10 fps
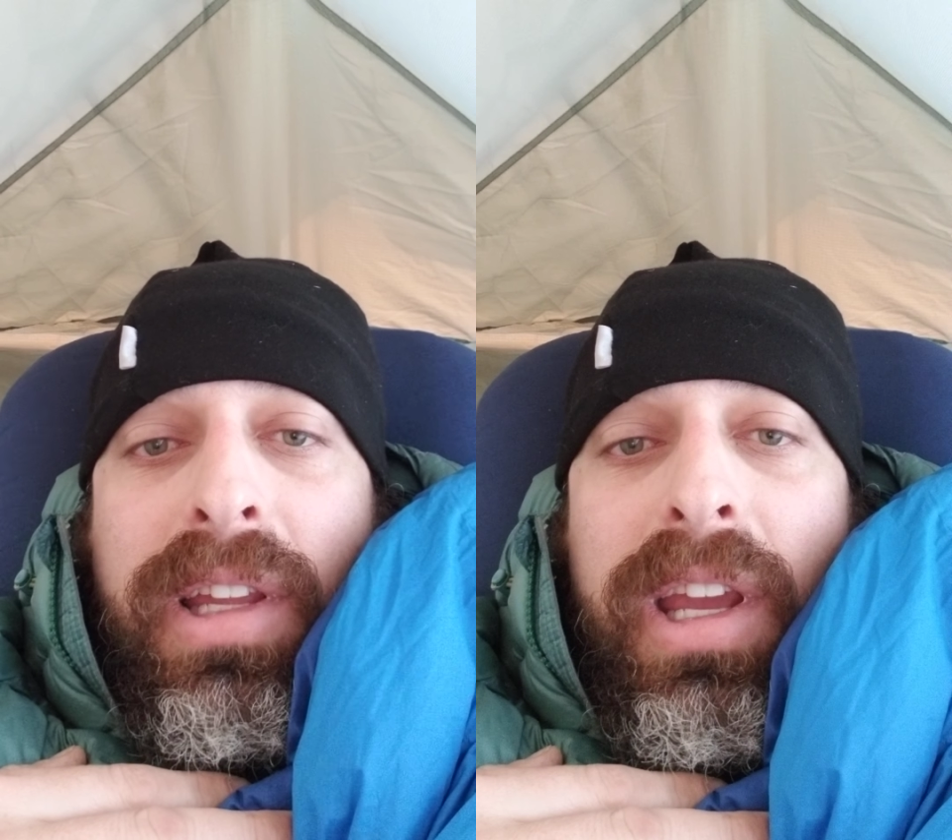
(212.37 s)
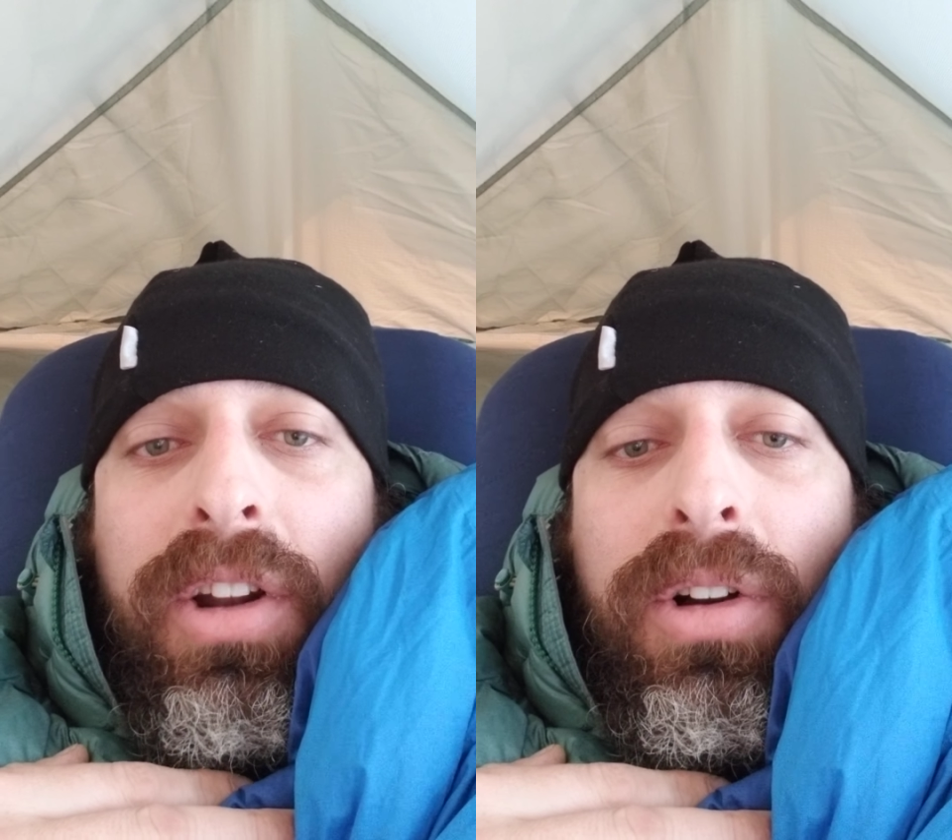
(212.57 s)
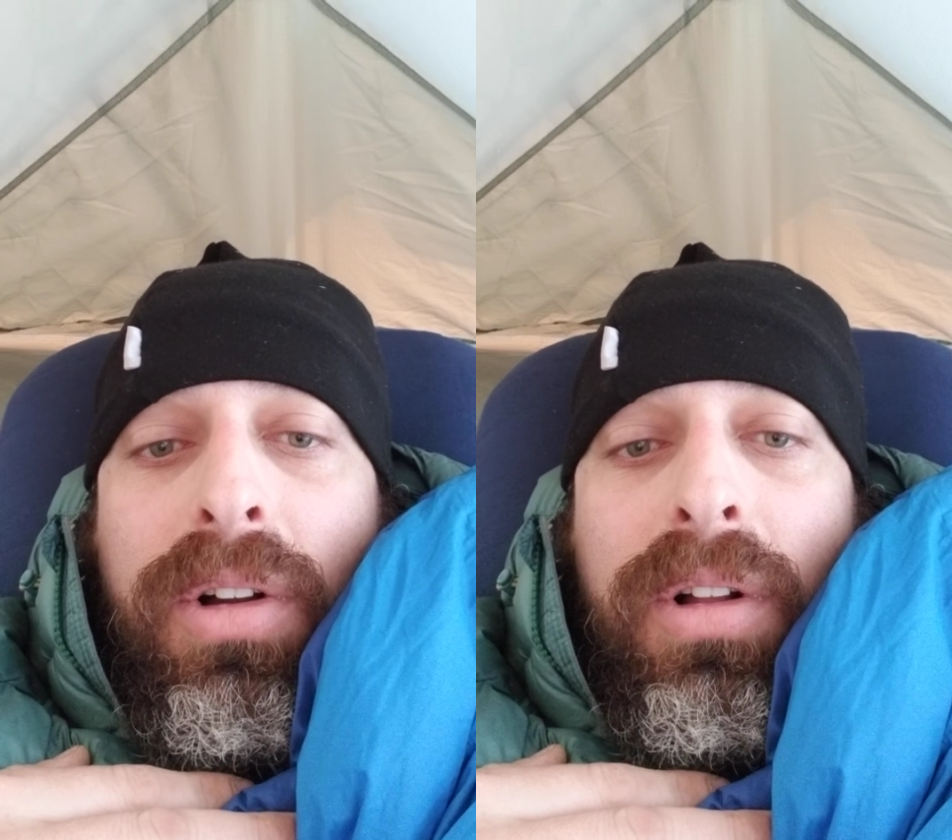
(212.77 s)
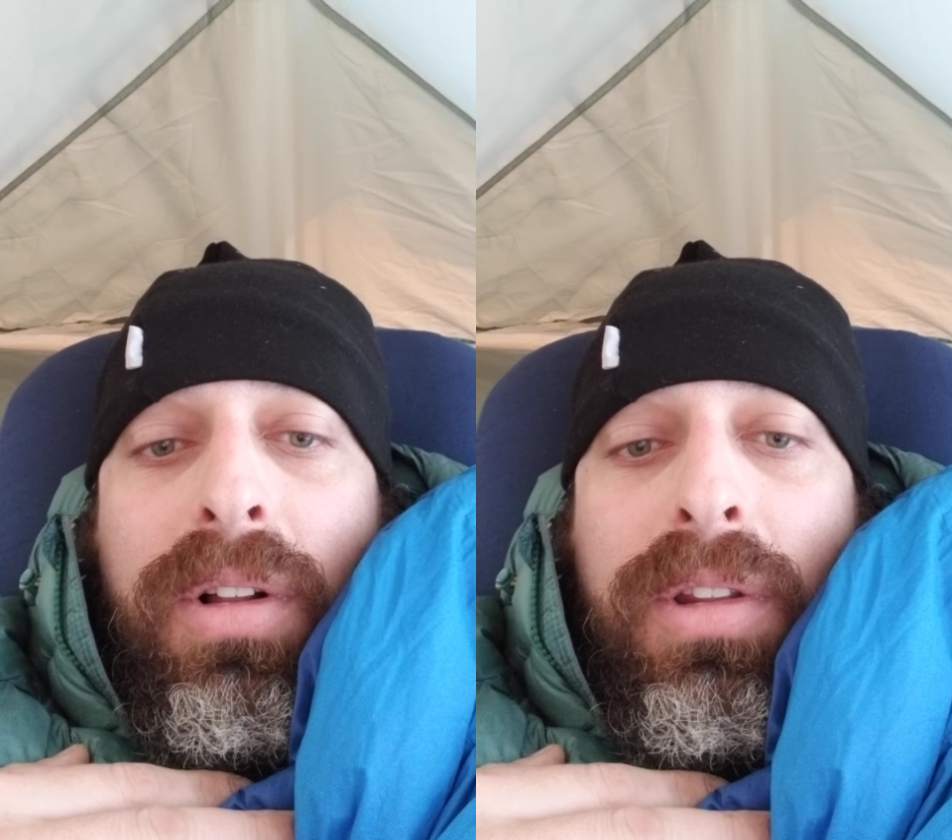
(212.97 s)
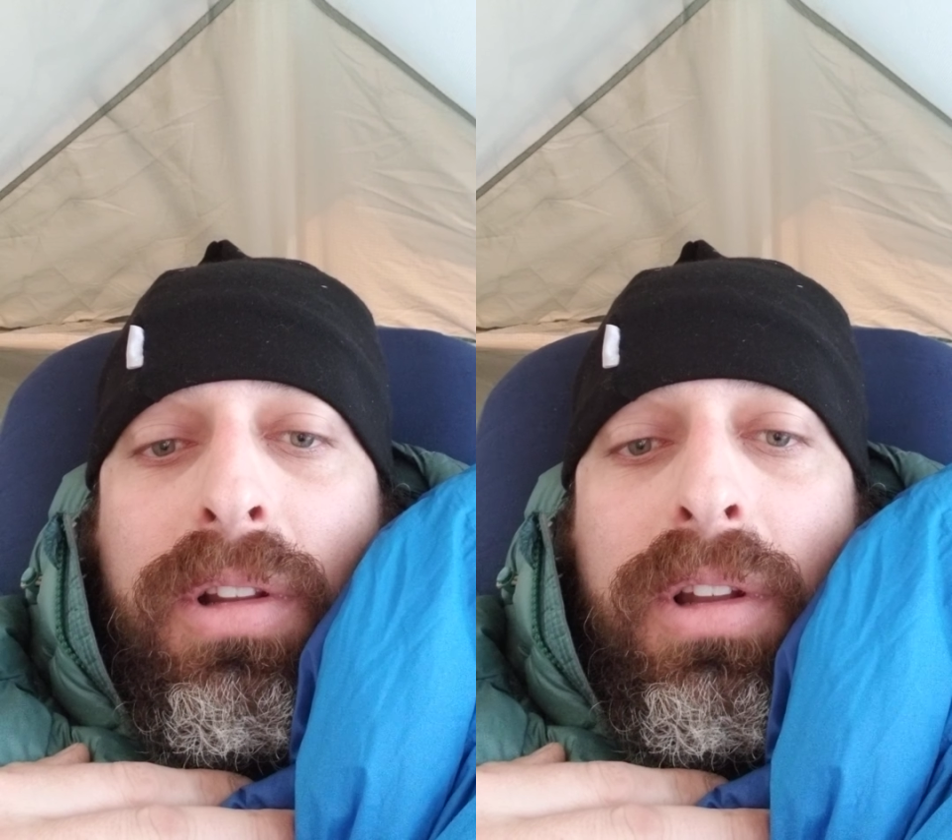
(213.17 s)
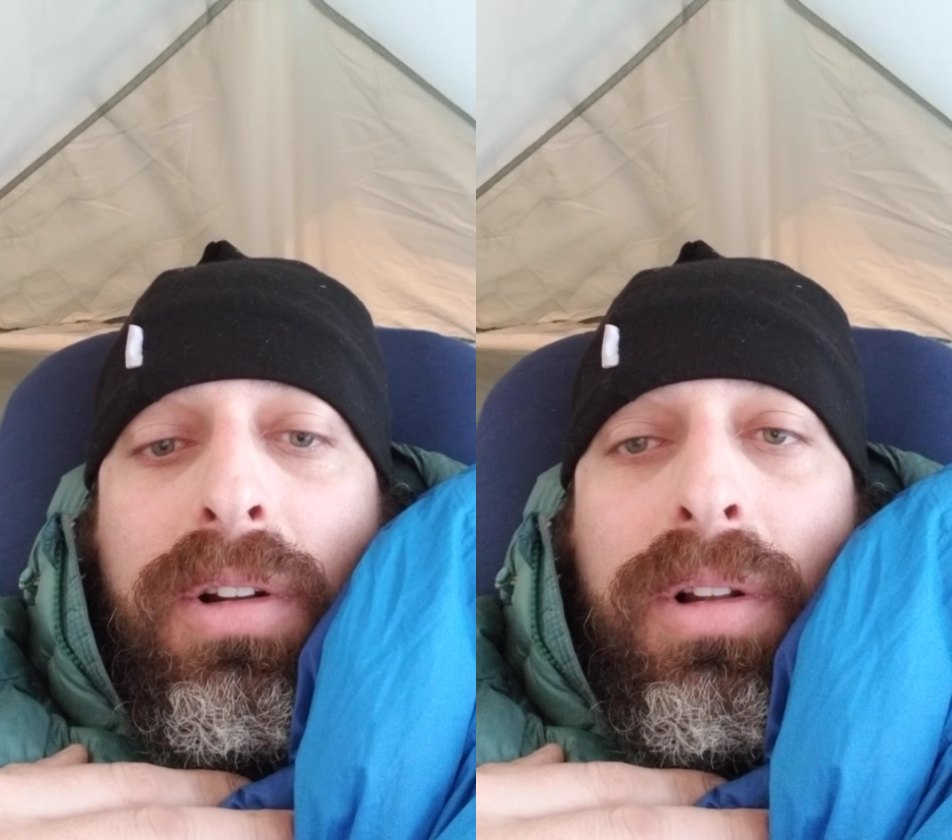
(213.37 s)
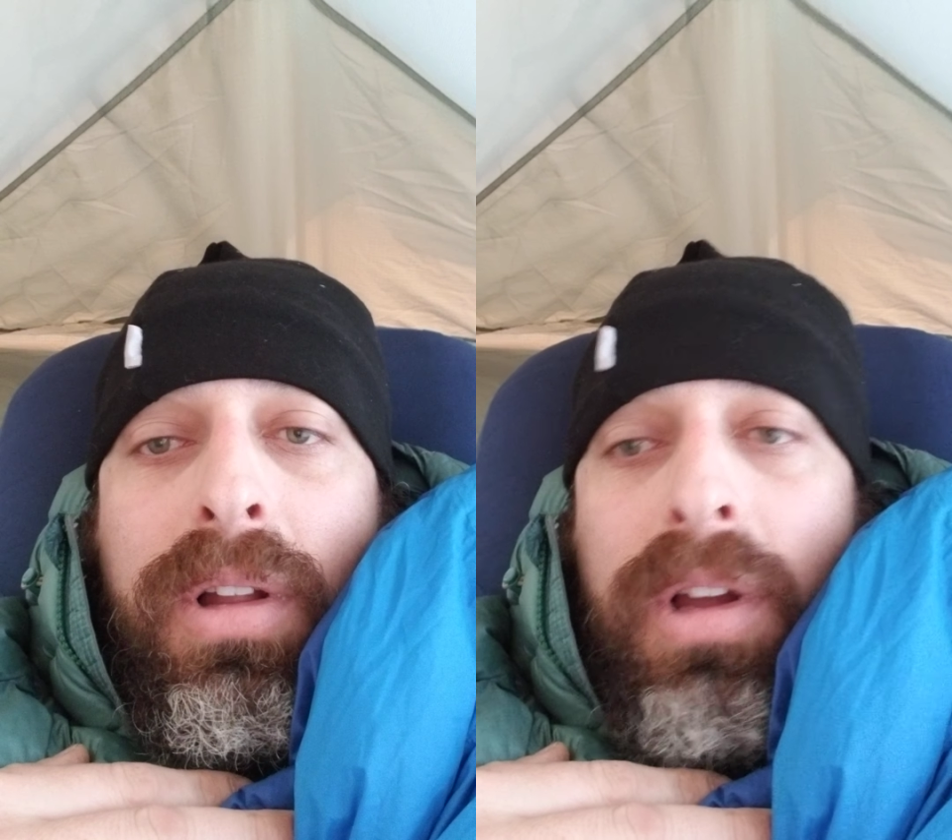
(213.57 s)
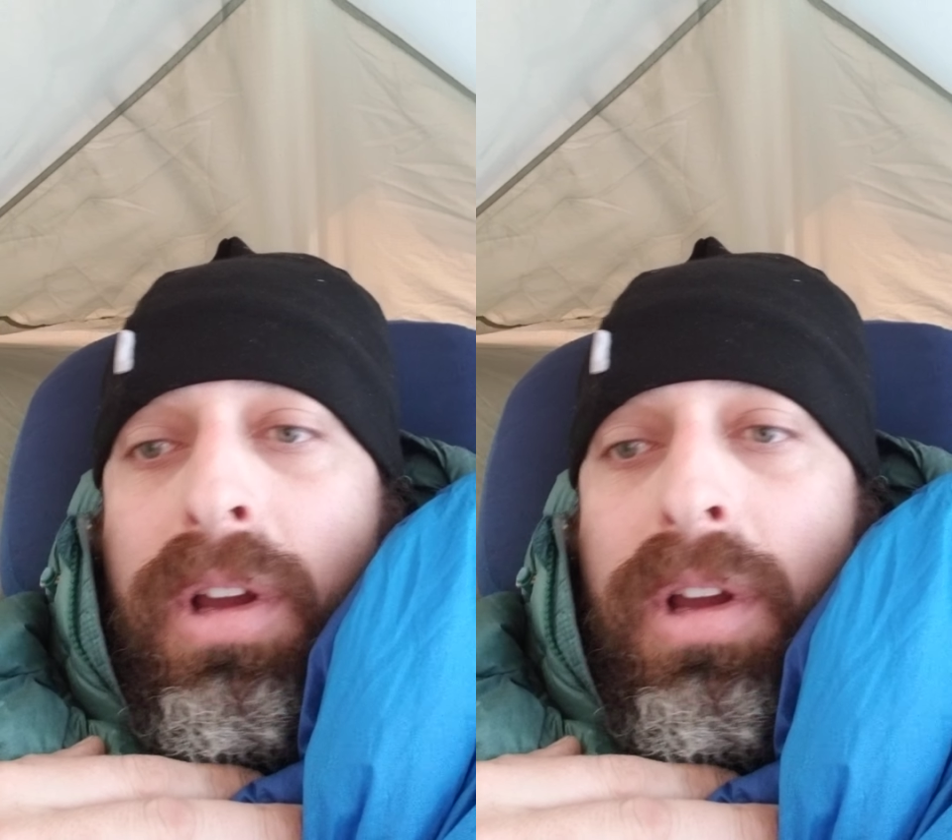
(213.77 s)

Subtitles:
get all the little